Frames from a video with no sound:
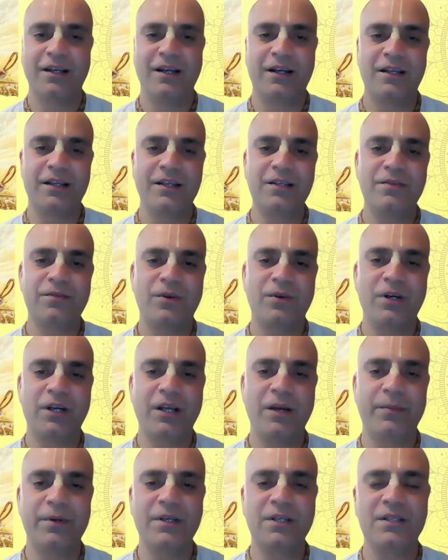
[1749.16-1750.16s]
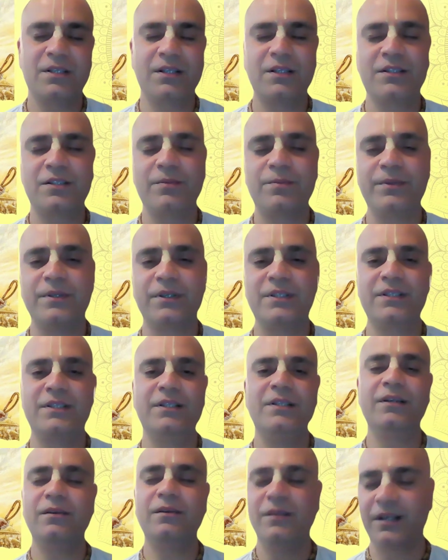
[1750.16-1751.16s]
And then what happens? Such a
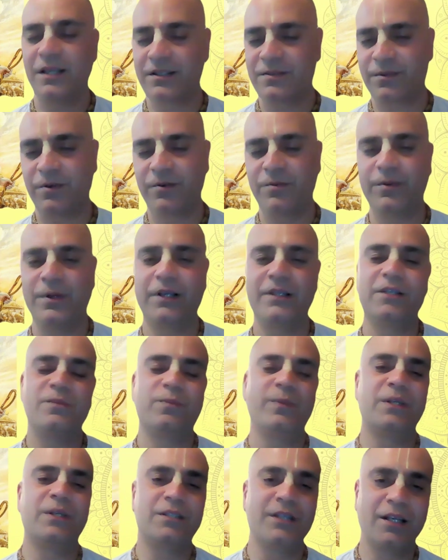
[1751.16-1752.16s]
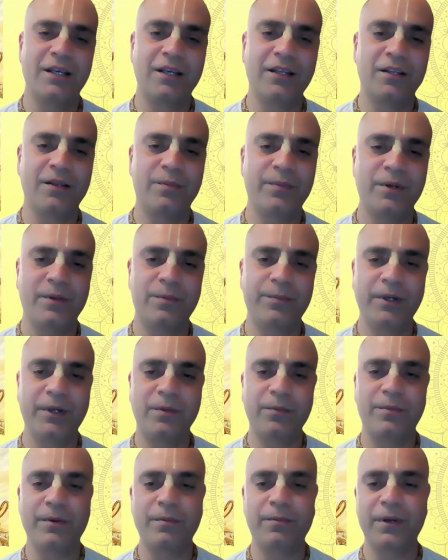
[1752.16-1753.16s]
person, as Prabhupada is mentioning in the
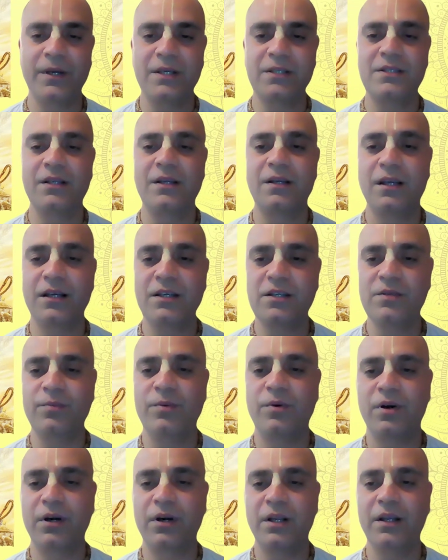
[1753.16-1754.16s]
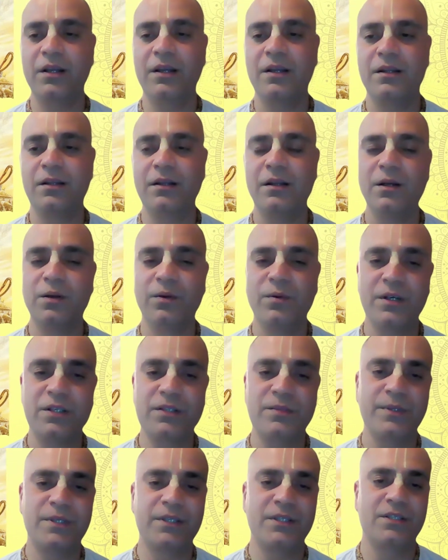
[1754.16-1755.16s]
purport, prepares their next body in the
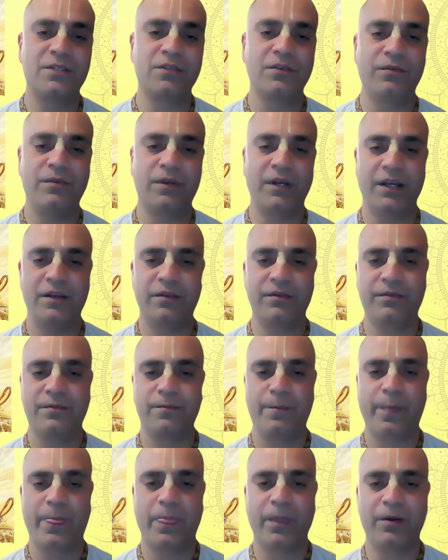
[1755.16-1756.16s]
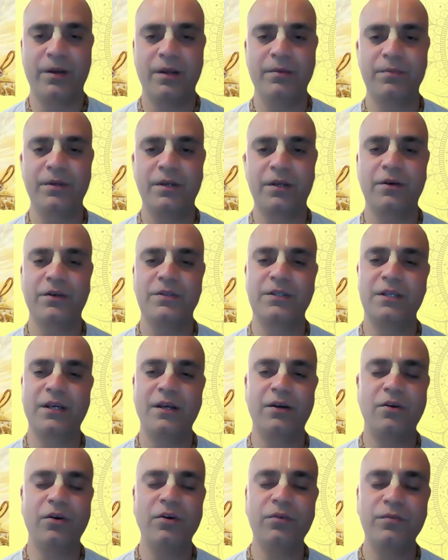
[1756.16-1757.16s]
lower species of life. Okay, because they
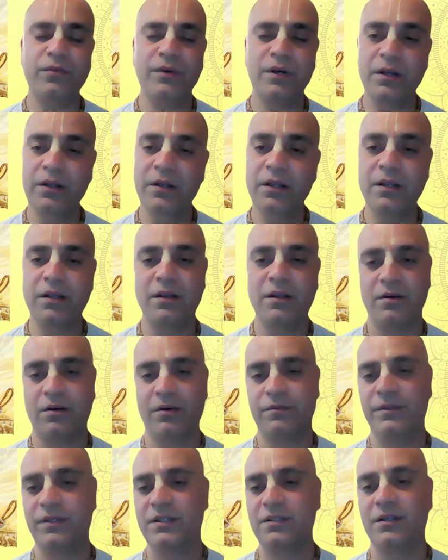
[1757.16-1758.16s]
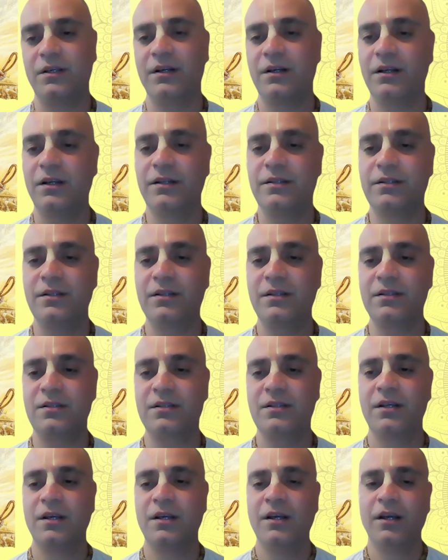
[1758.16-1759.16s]
are not worthy of this
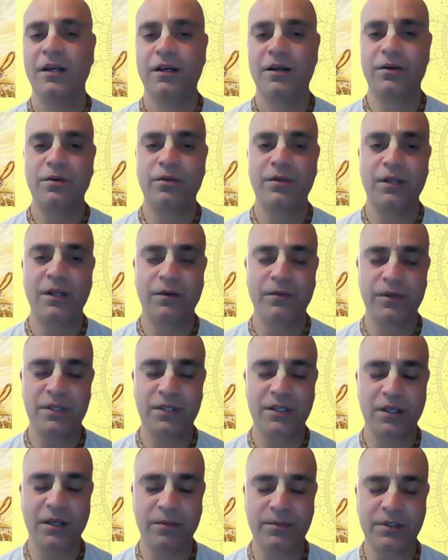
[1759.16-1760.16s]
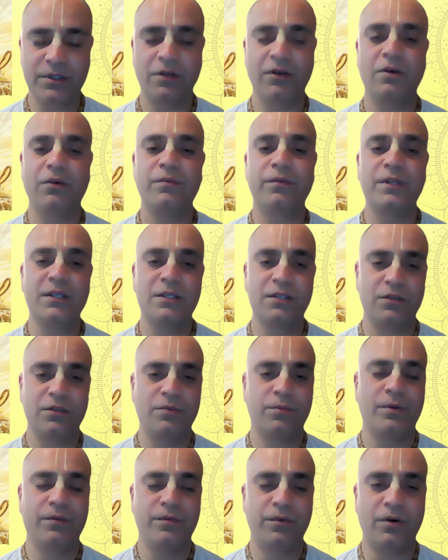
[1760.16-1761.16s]
intelligence, that which comes along with this
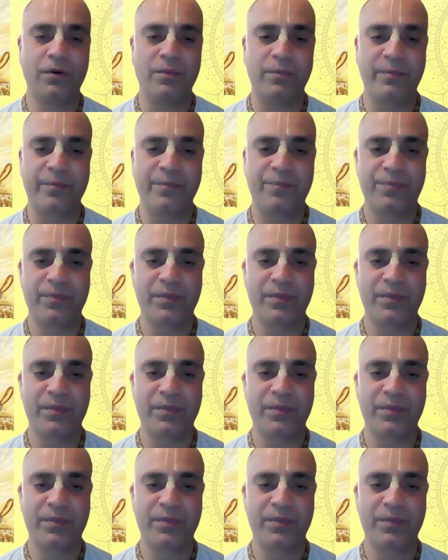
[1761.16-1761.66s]
human form.